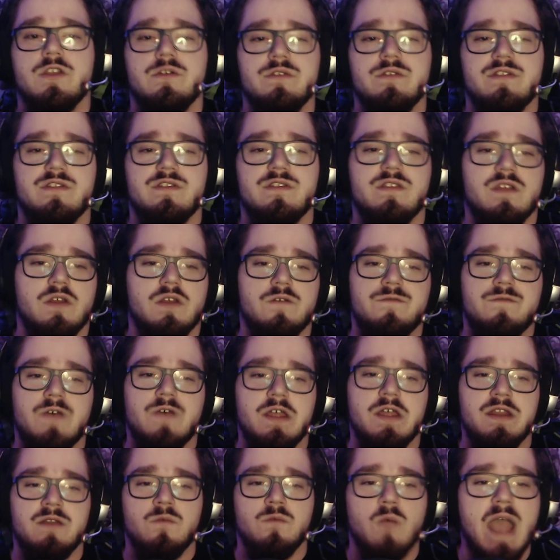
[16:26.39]
It's, you know, fun
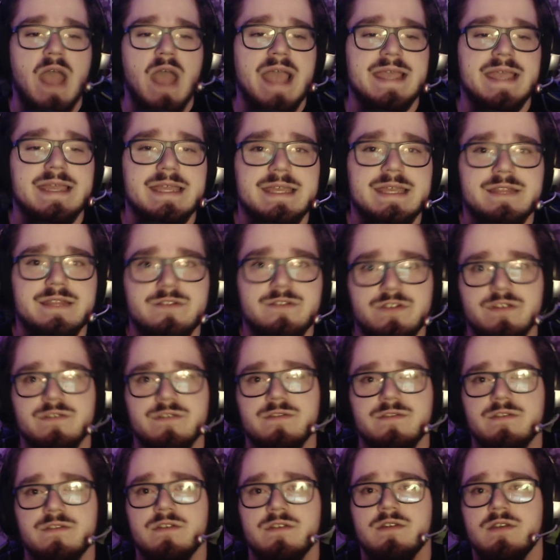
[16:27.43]
and wacky and
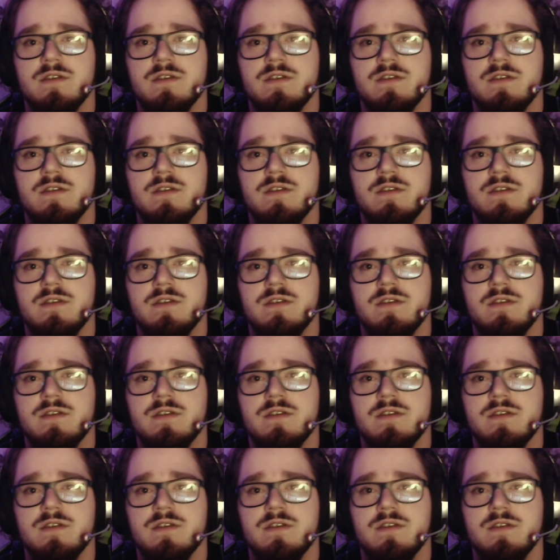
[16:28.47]
just,